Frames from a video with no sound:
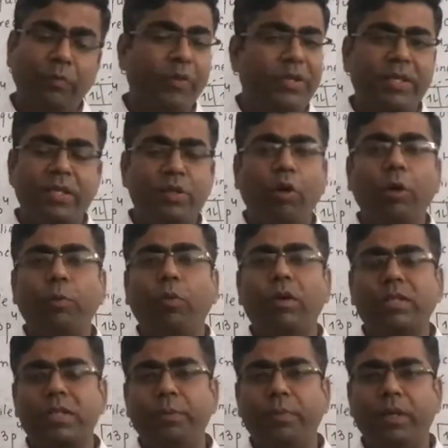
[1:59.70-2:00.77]
which is not
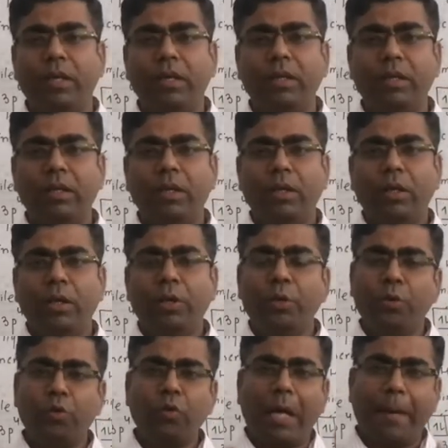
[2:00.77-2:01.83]
possible
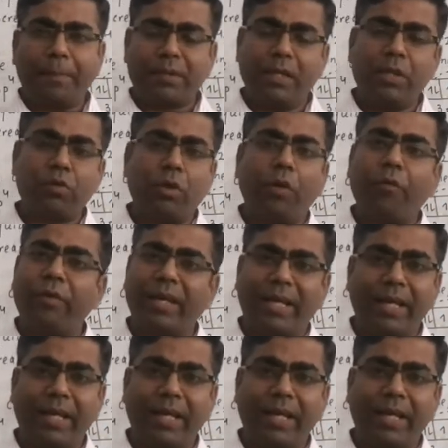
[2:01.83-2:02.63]
due to absence of